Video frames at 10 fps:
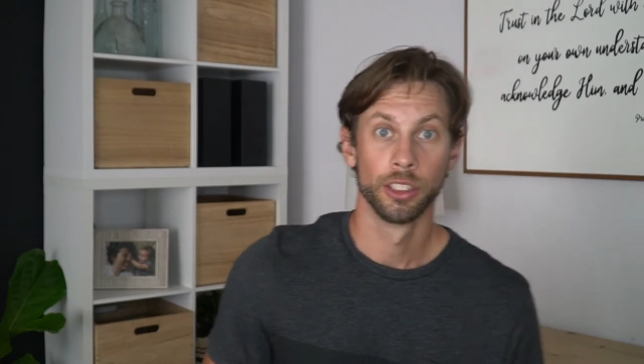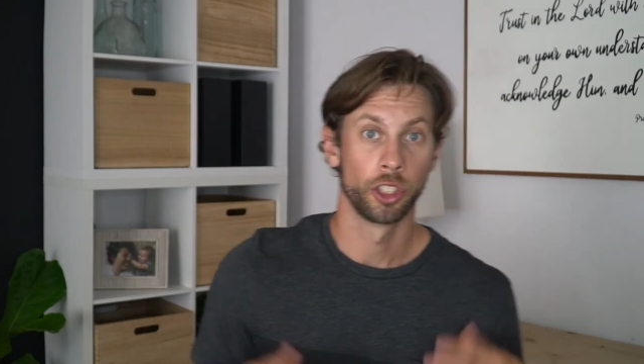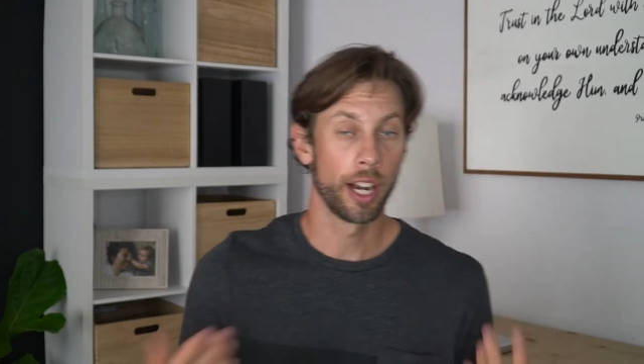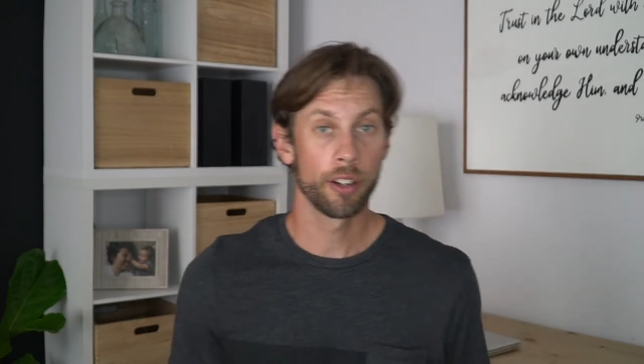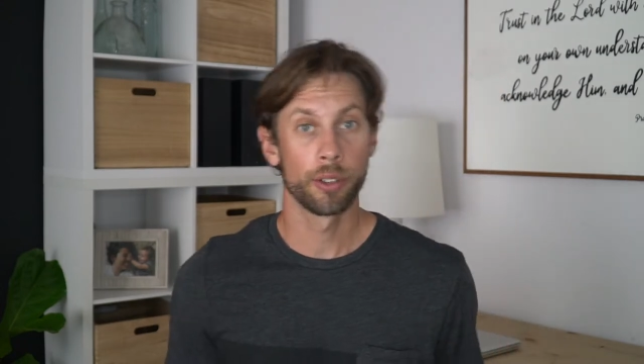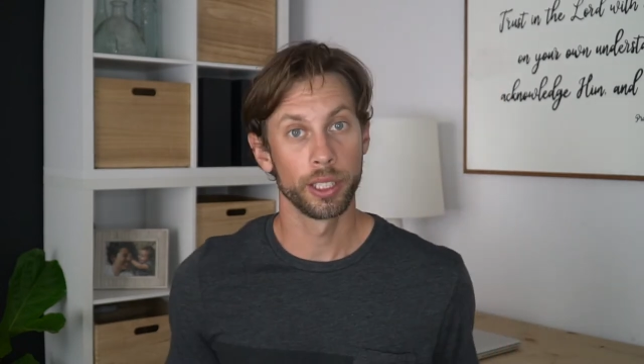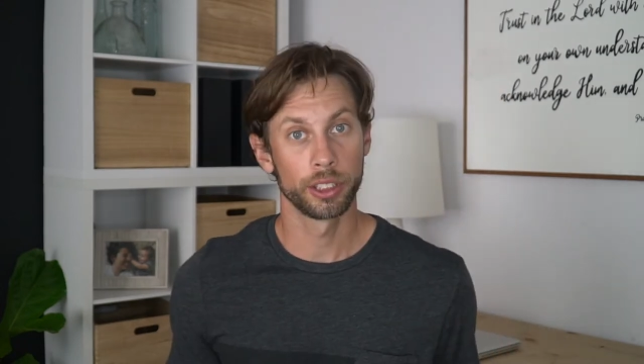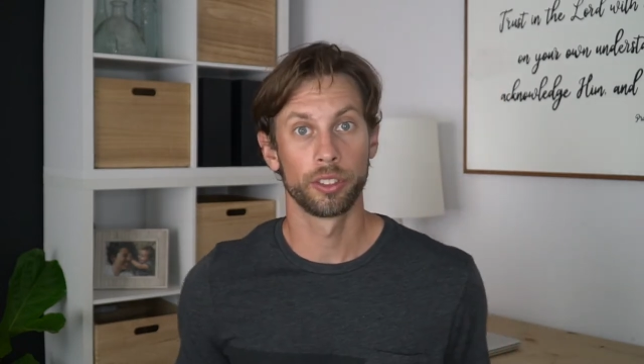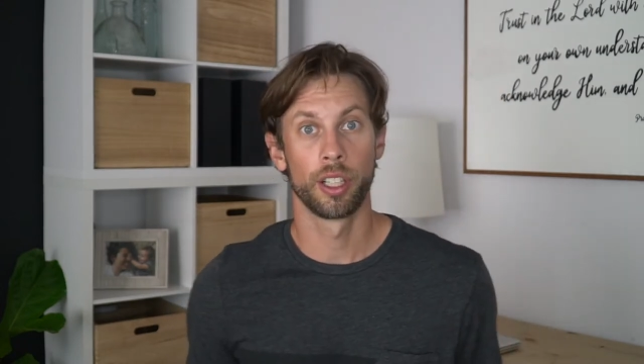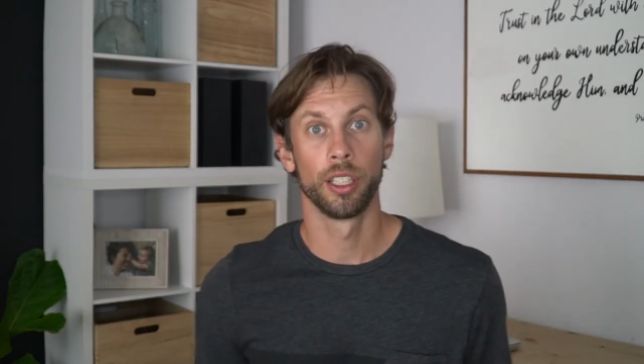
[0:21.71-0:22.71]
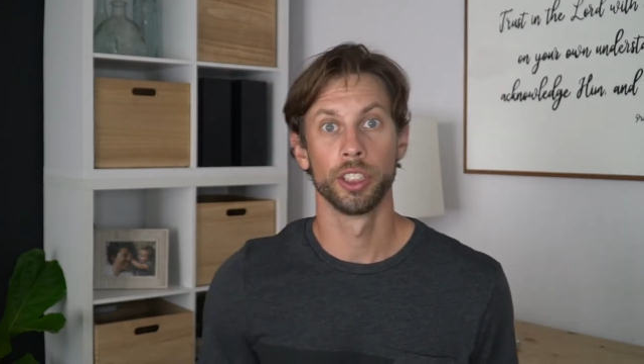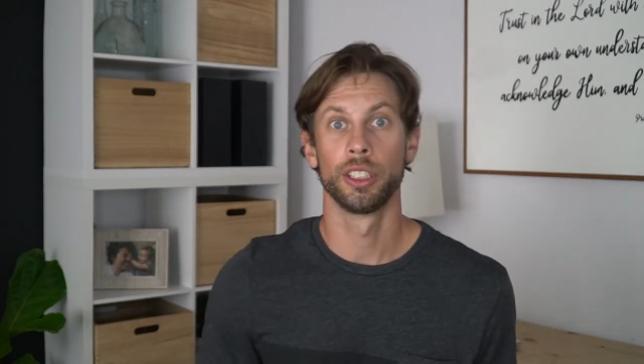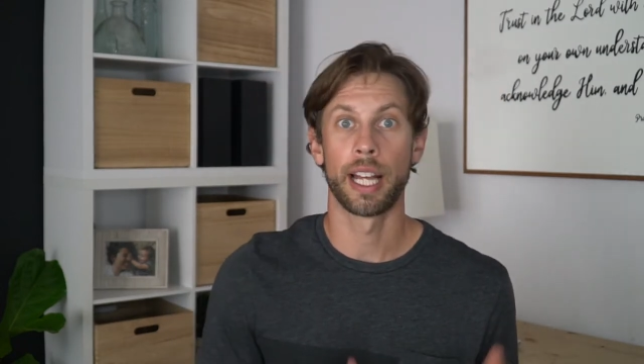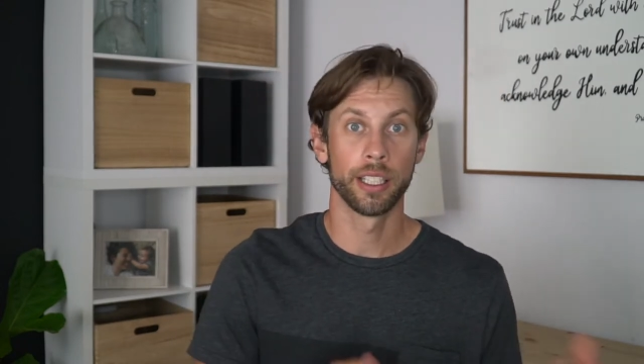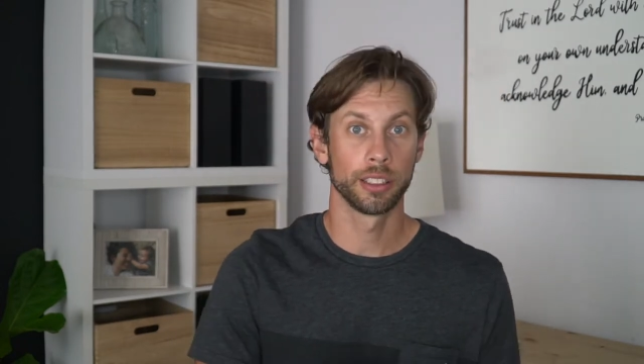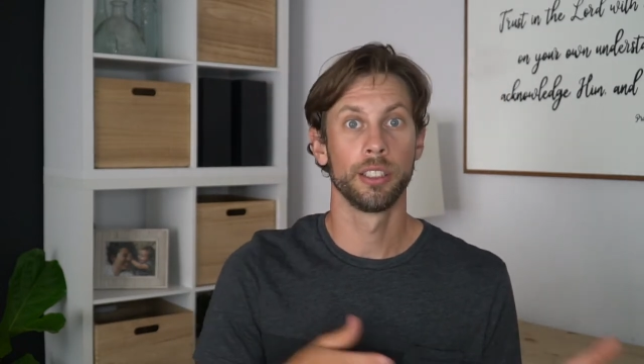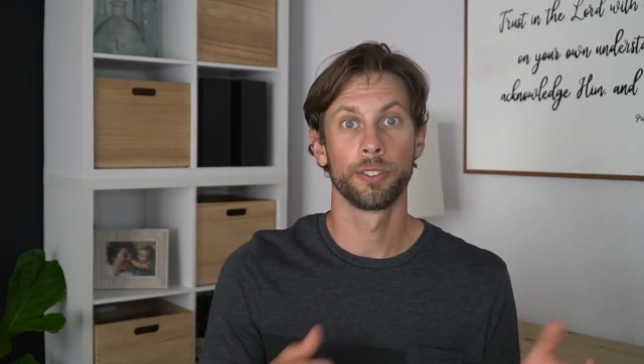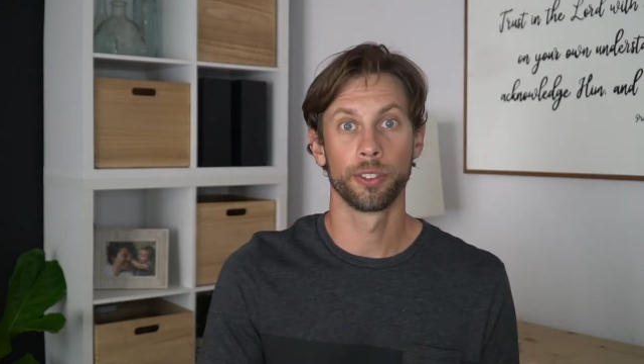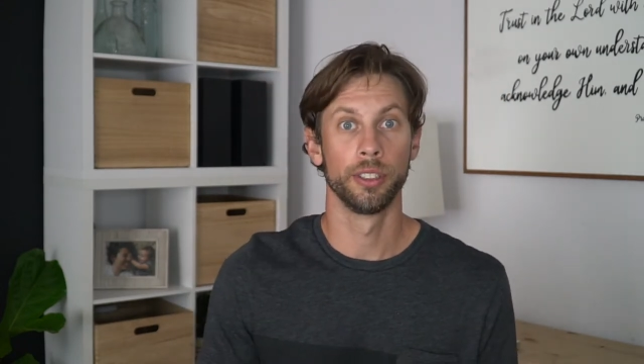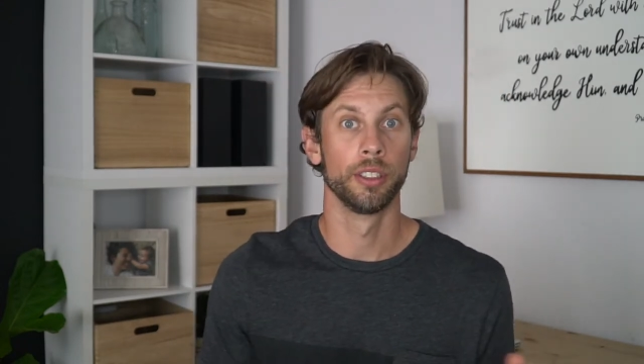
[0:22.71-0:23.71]
try out a restaurant, just ask
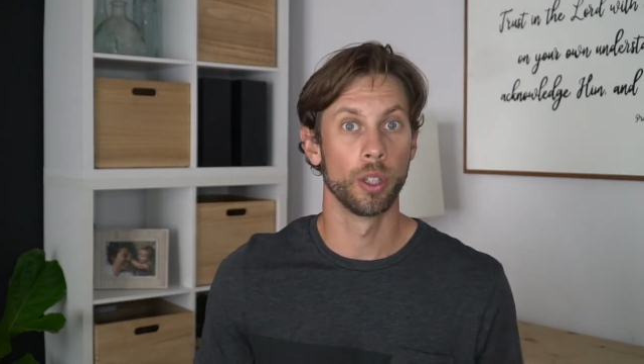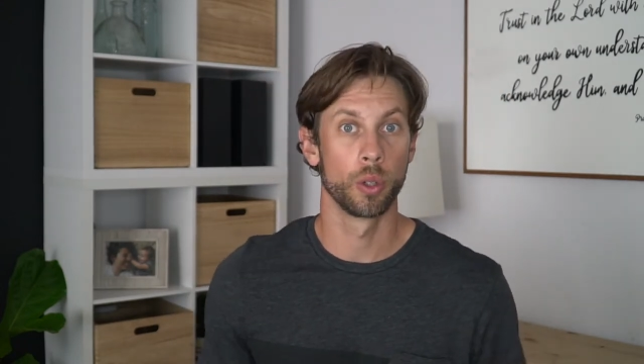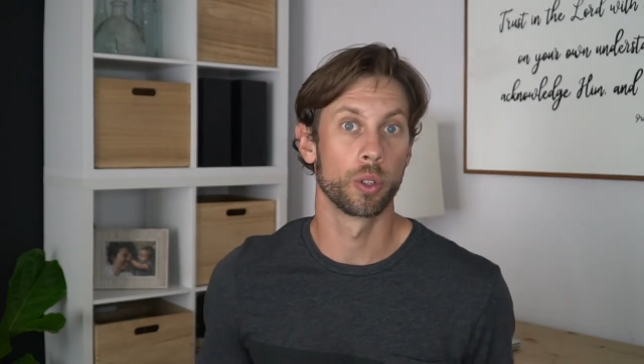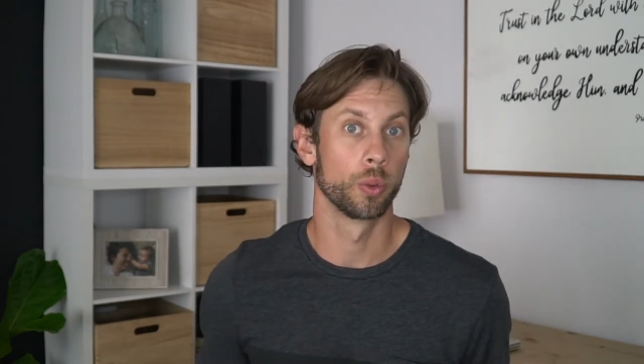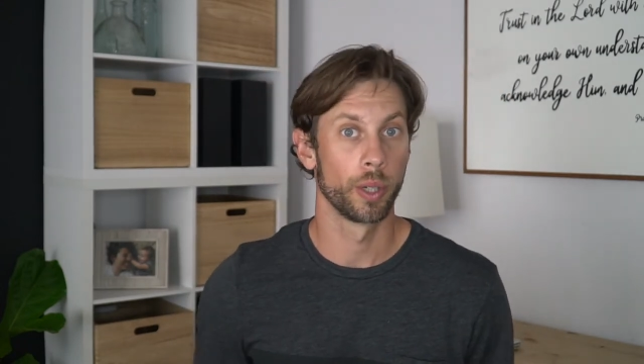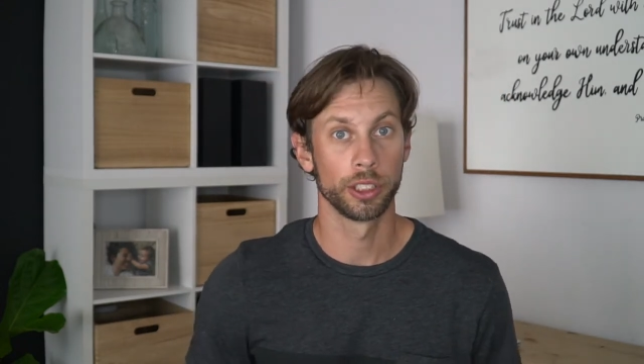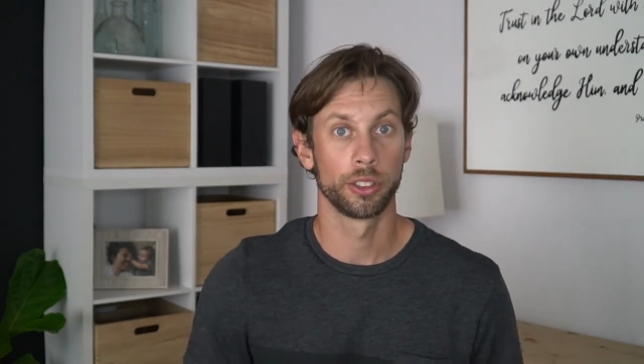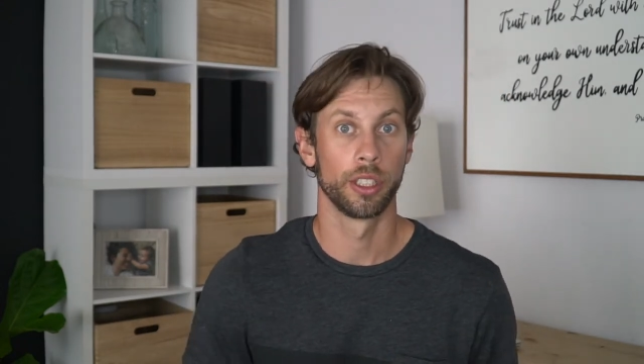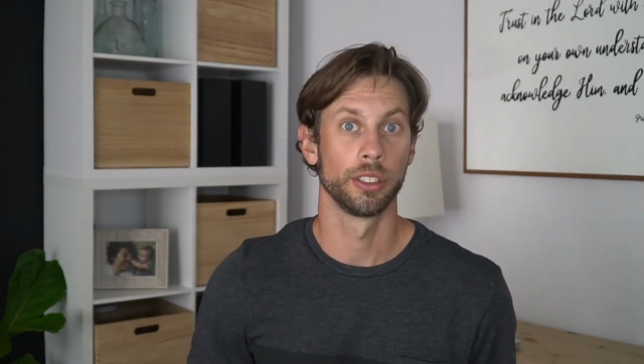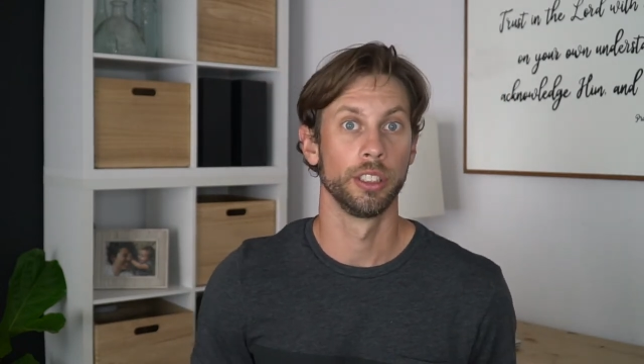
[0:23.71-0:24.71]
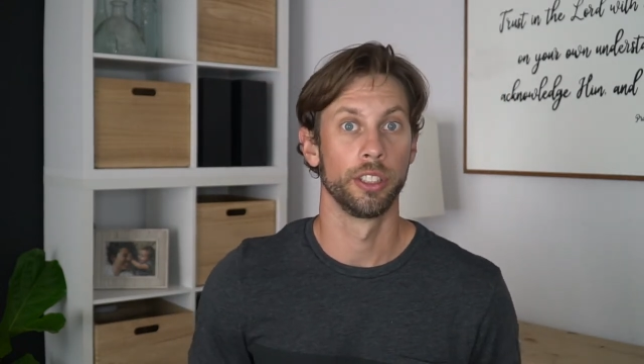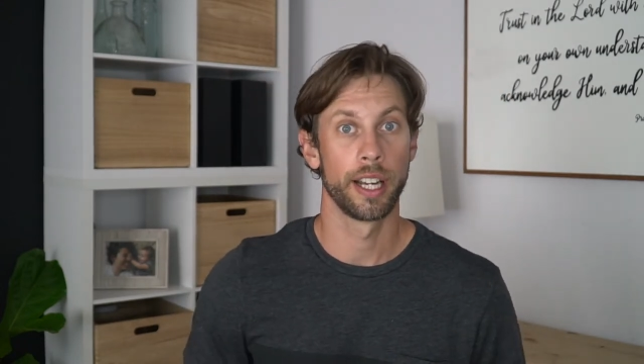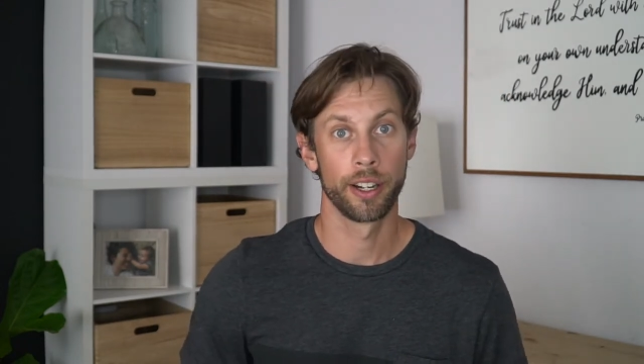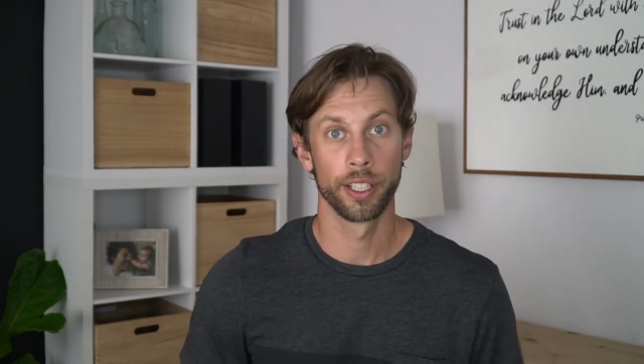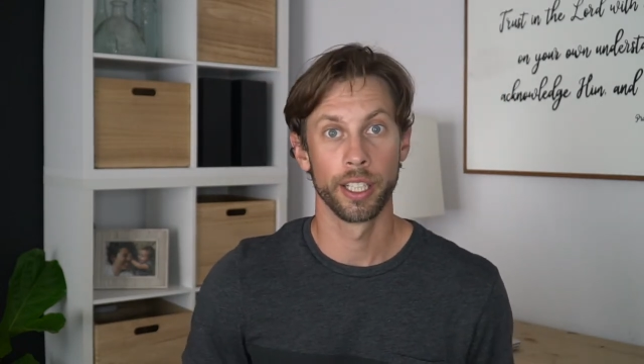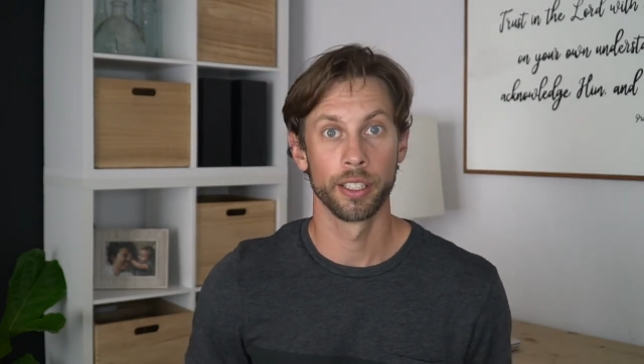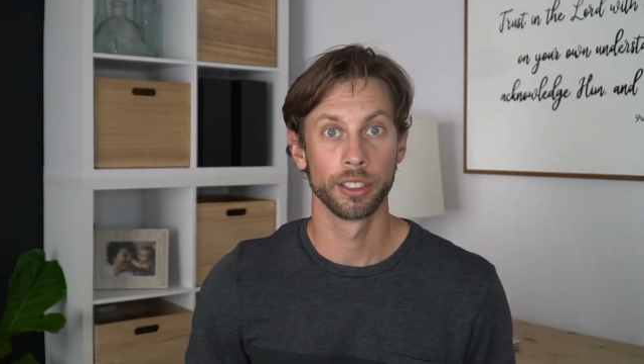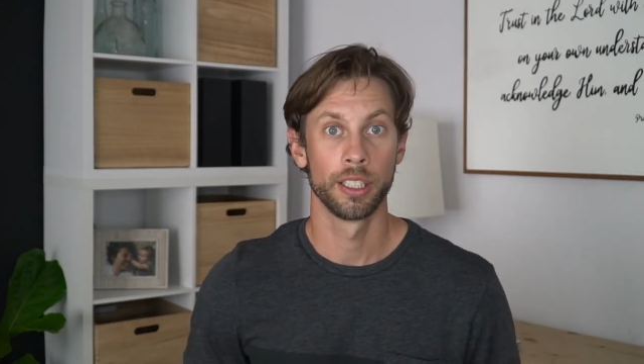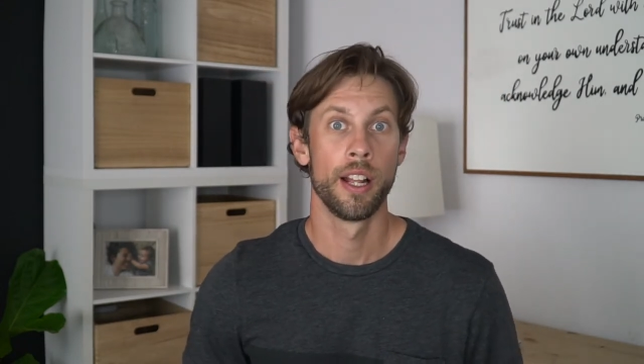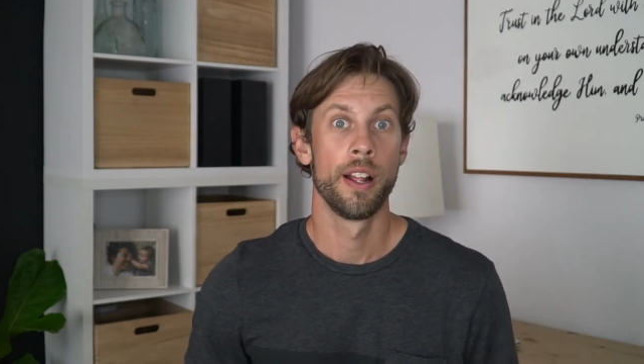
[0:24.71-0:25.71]
different local restaurants in your areas